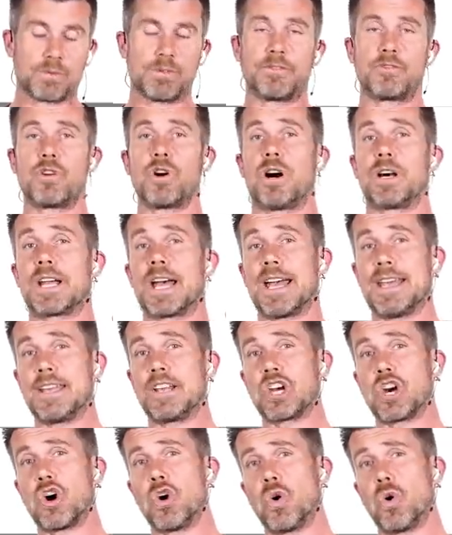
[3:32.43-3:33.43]
We've got a
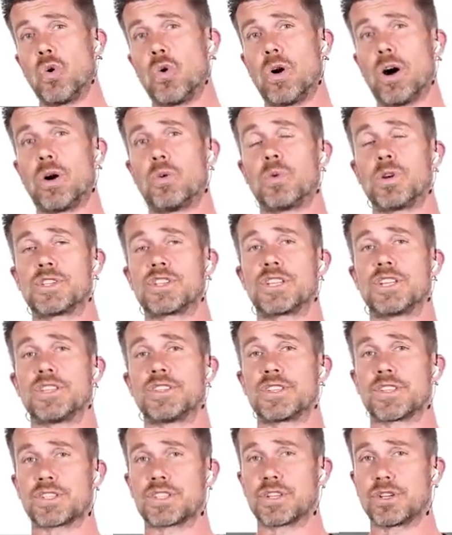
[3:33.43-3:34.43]
core, which
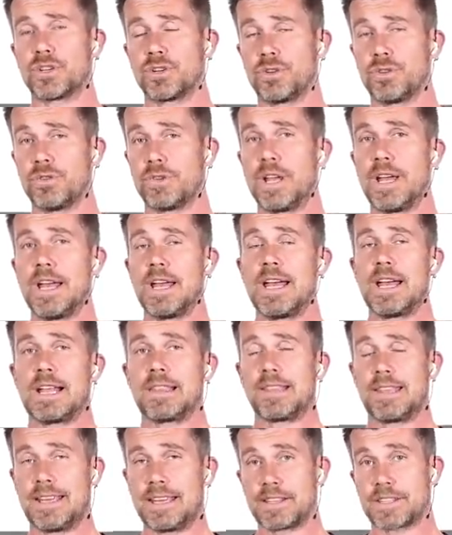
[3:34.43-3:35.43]
is two
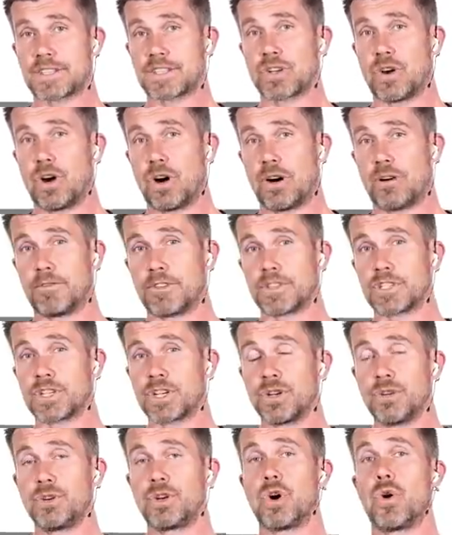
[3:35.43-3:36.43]
lengths of
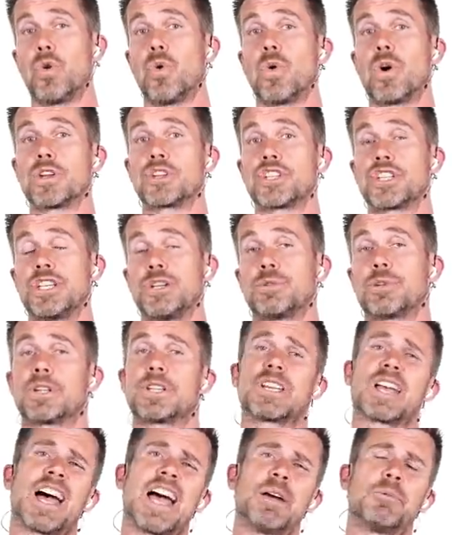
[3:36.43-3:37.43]
two core
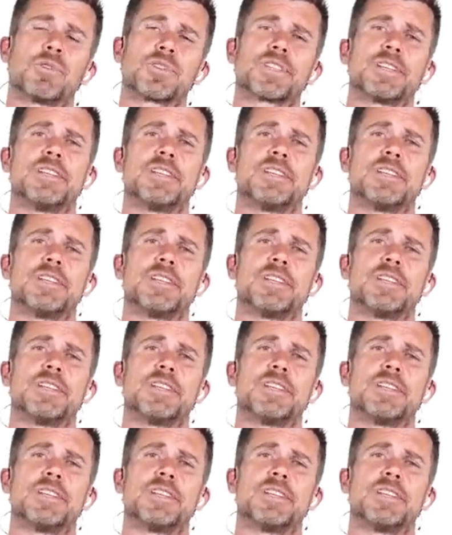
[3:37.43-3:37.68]
shielded cables.